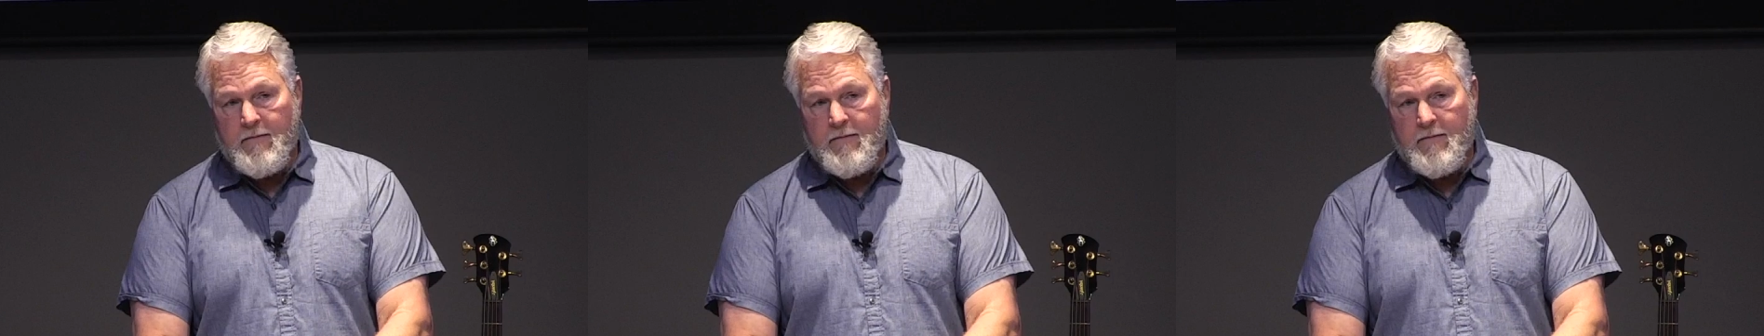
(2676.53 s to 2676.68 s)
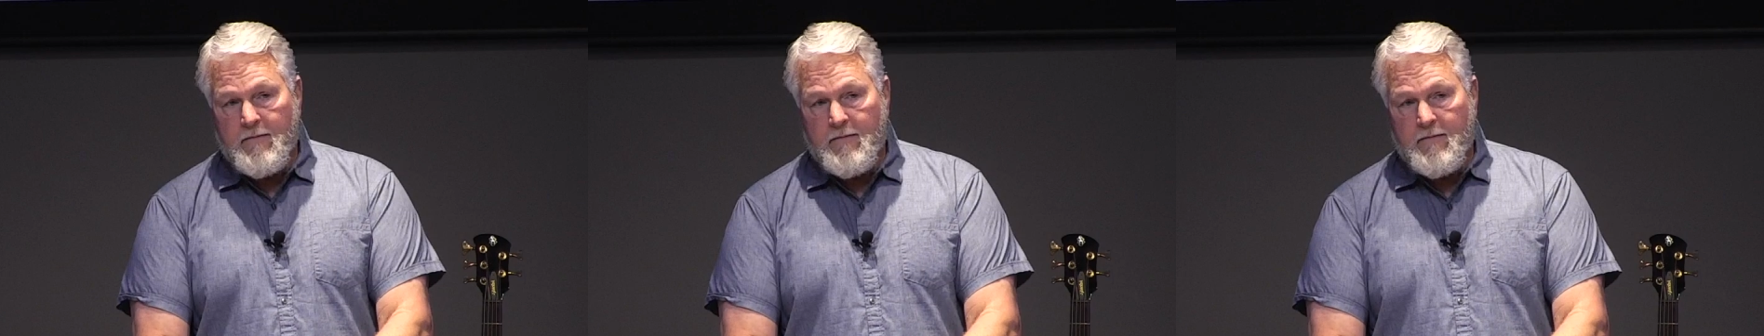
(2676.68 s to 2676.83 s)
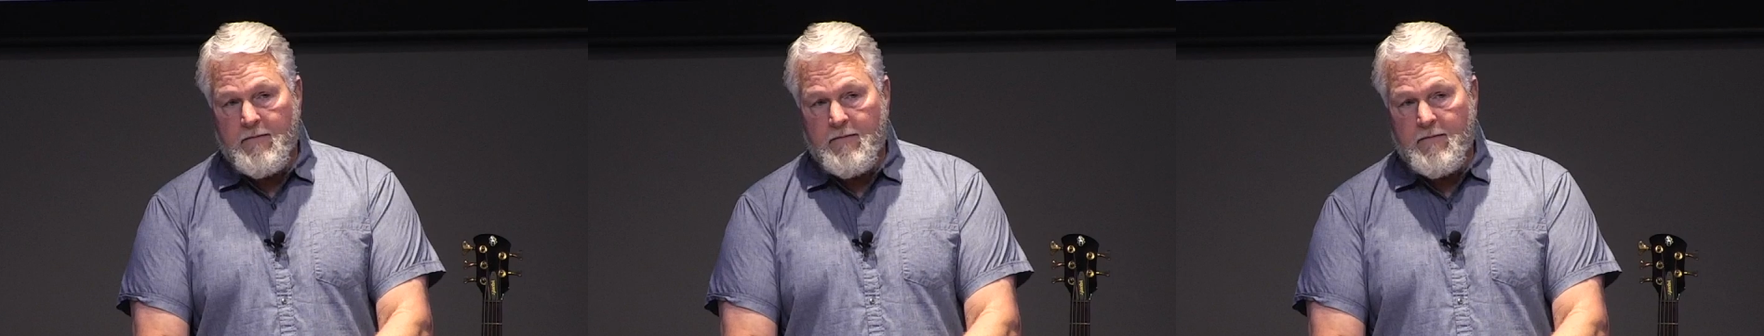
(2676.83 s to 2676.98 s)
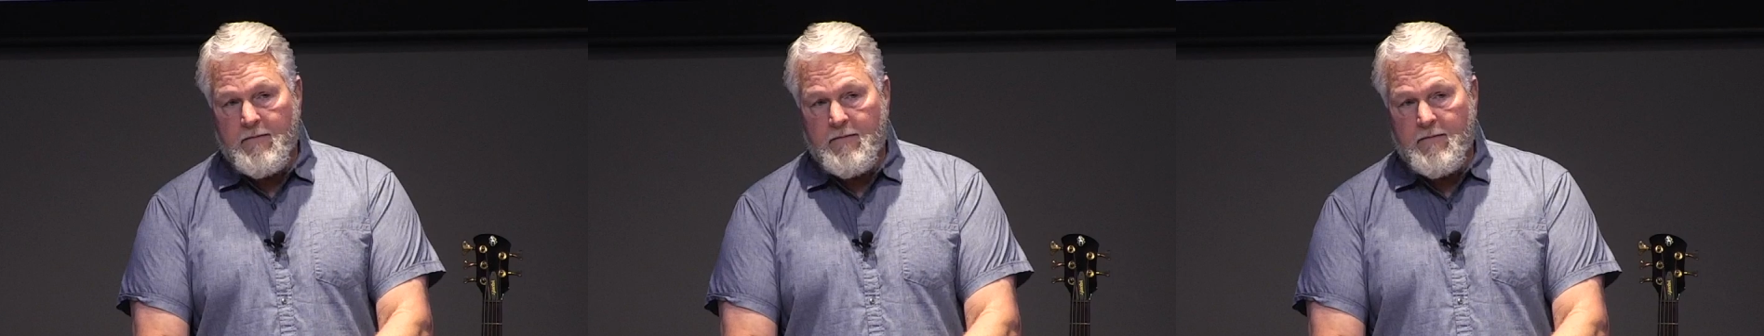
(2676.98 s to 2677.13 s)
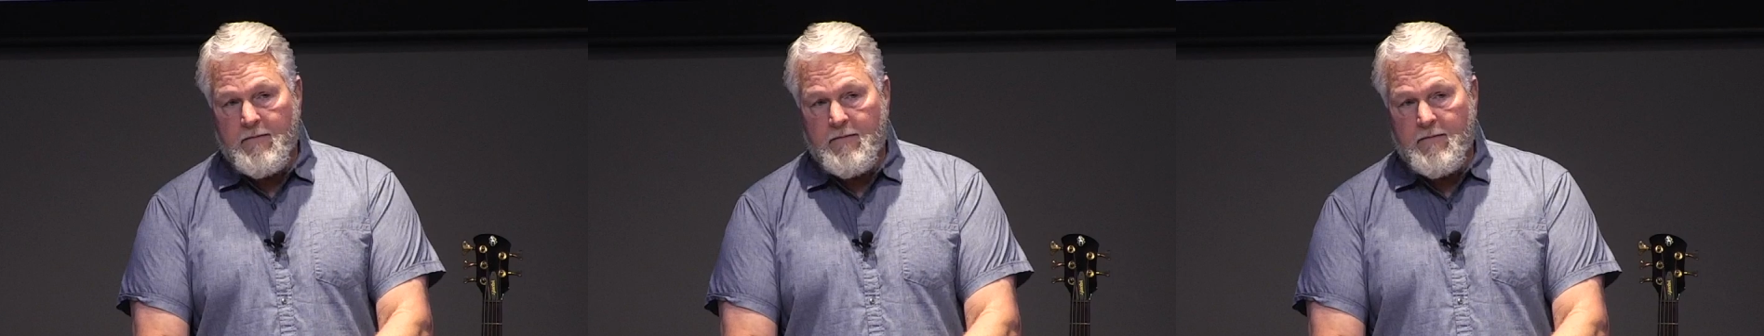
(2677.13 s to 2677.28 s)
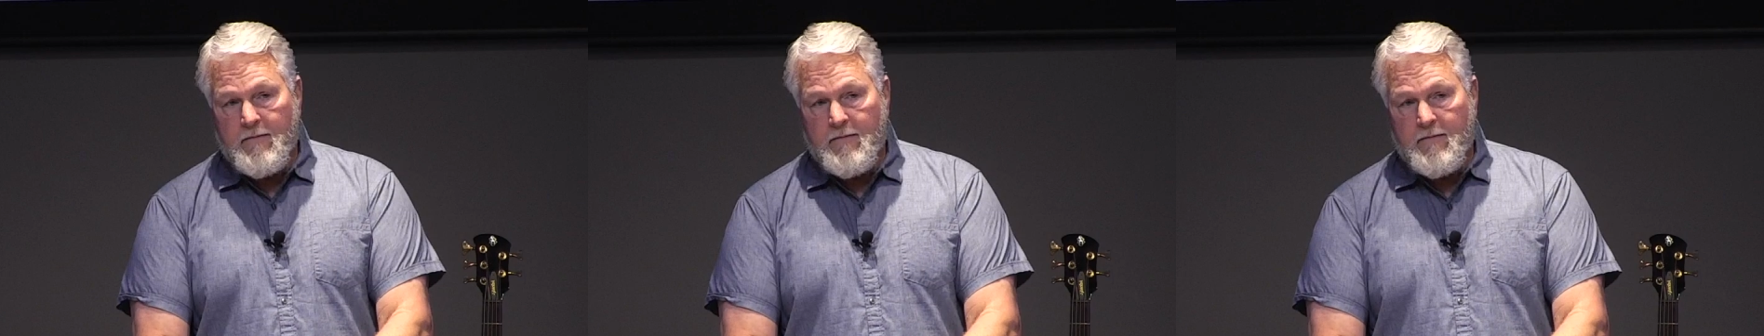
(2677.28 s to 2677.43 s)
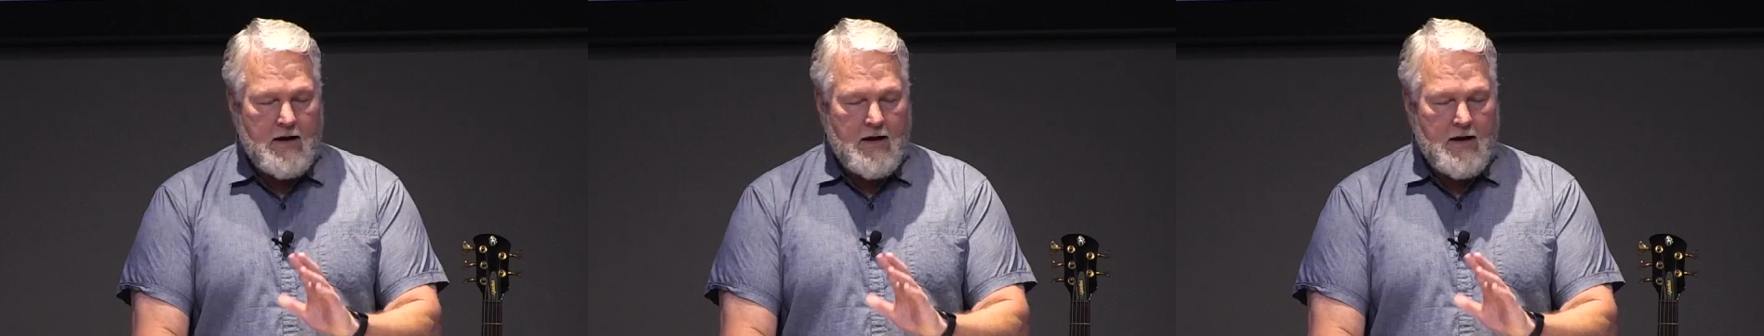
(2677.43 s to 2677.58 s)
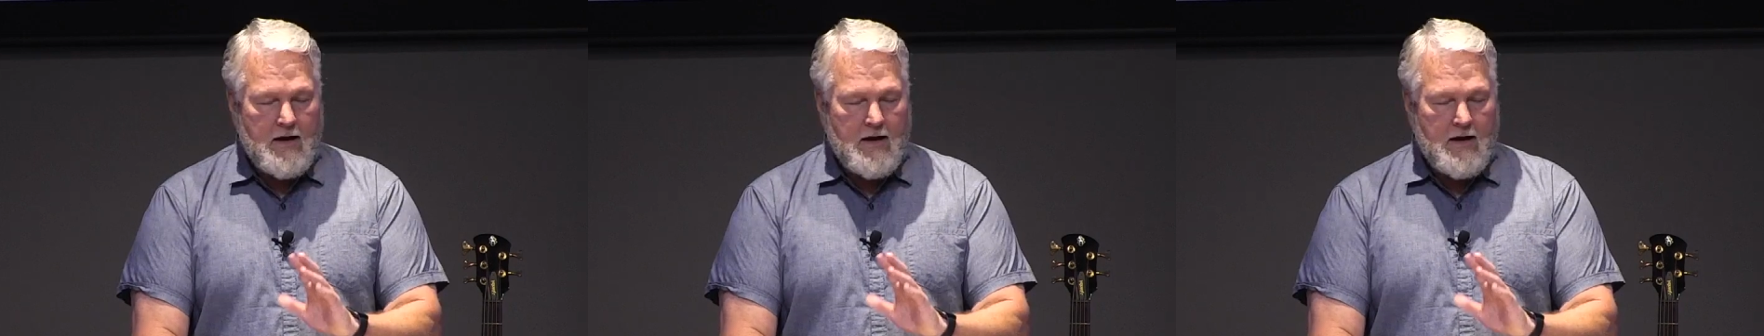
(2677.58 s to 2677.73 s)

Yeah, I, I,